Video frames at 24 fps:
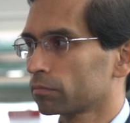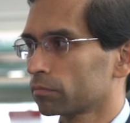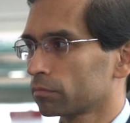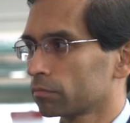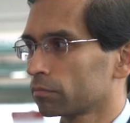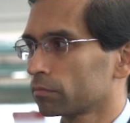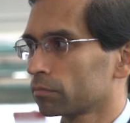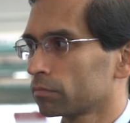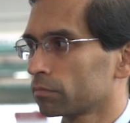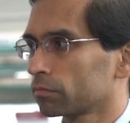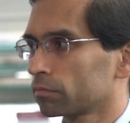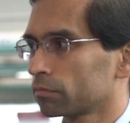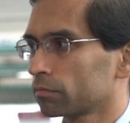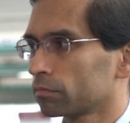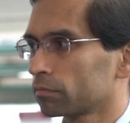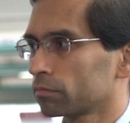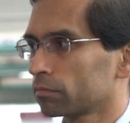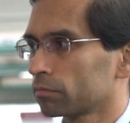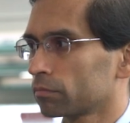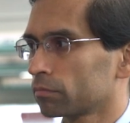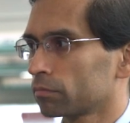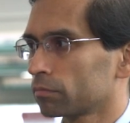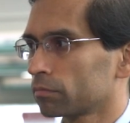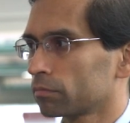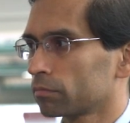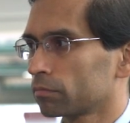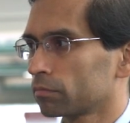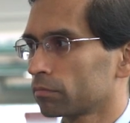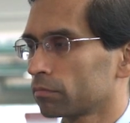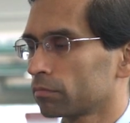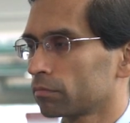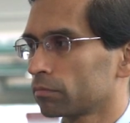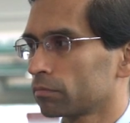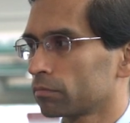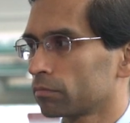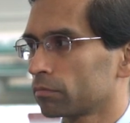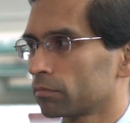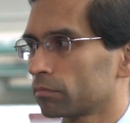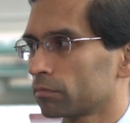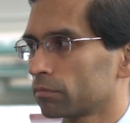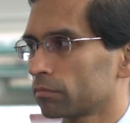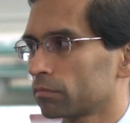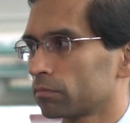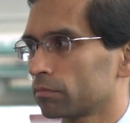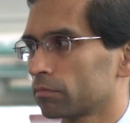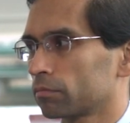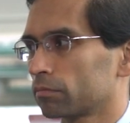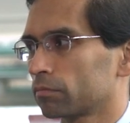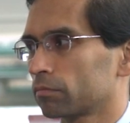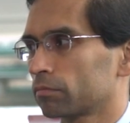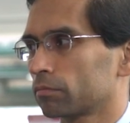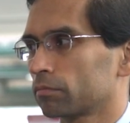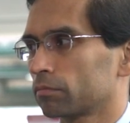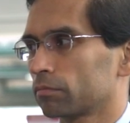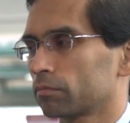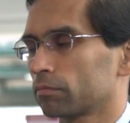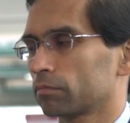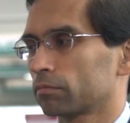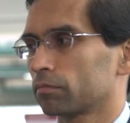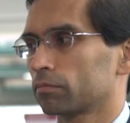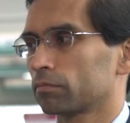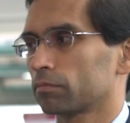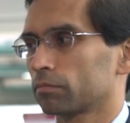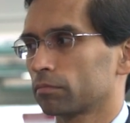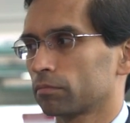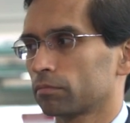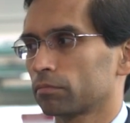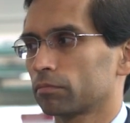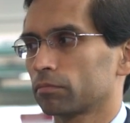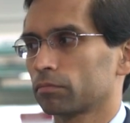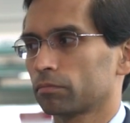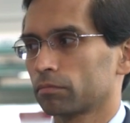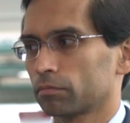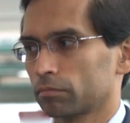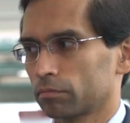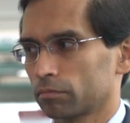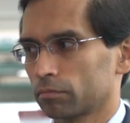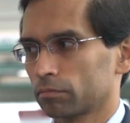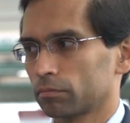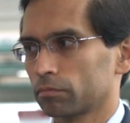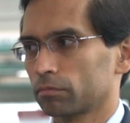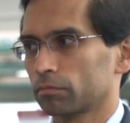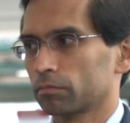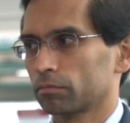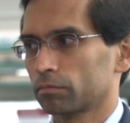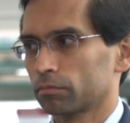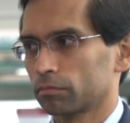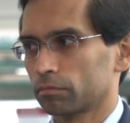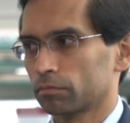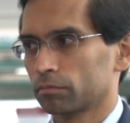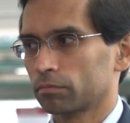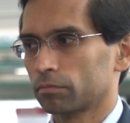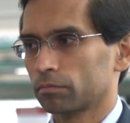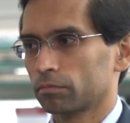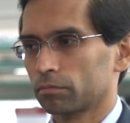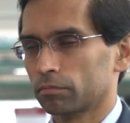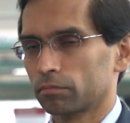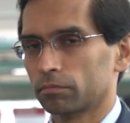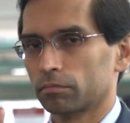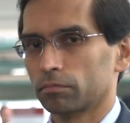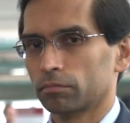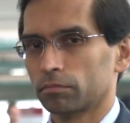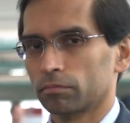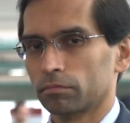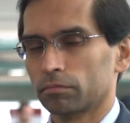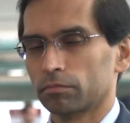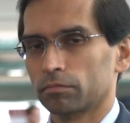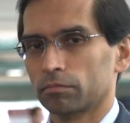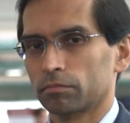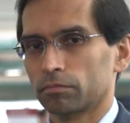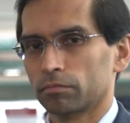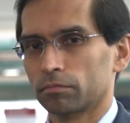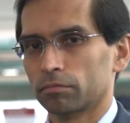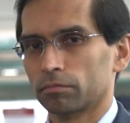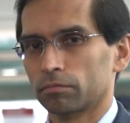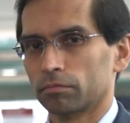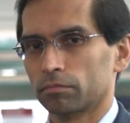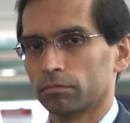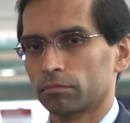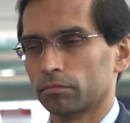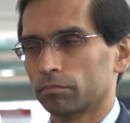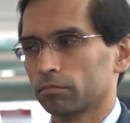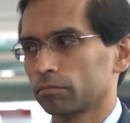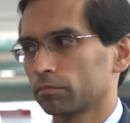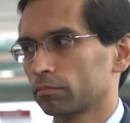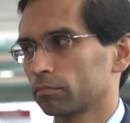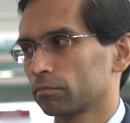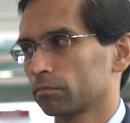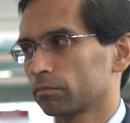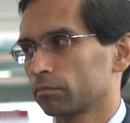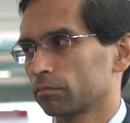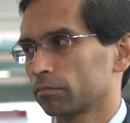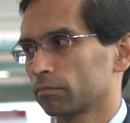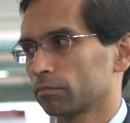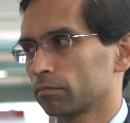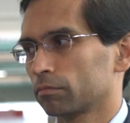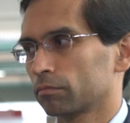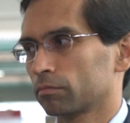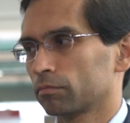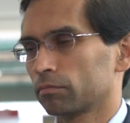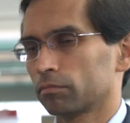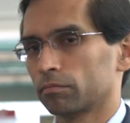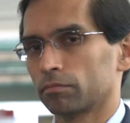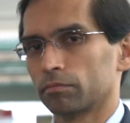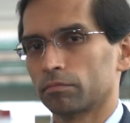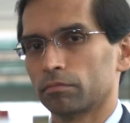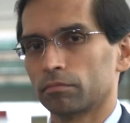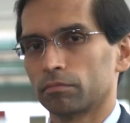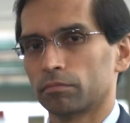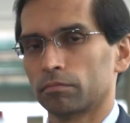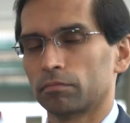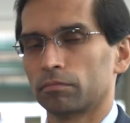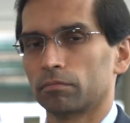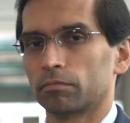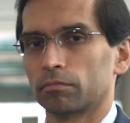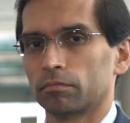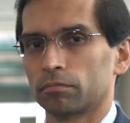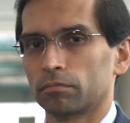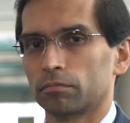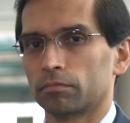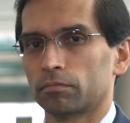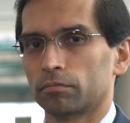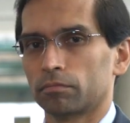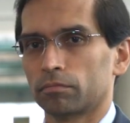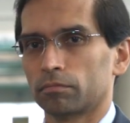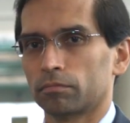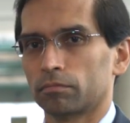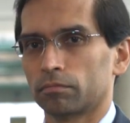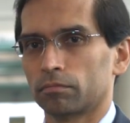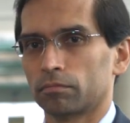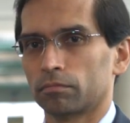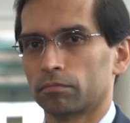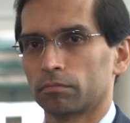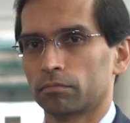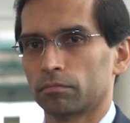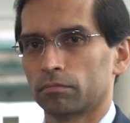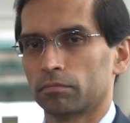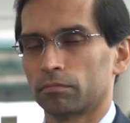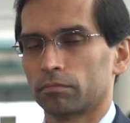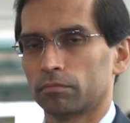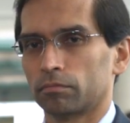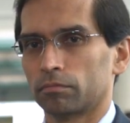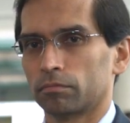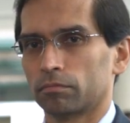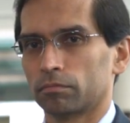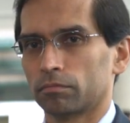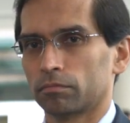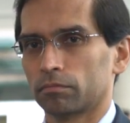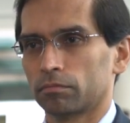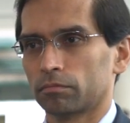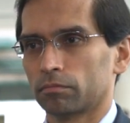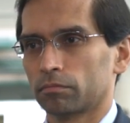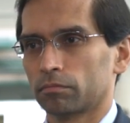This person isn't speaking.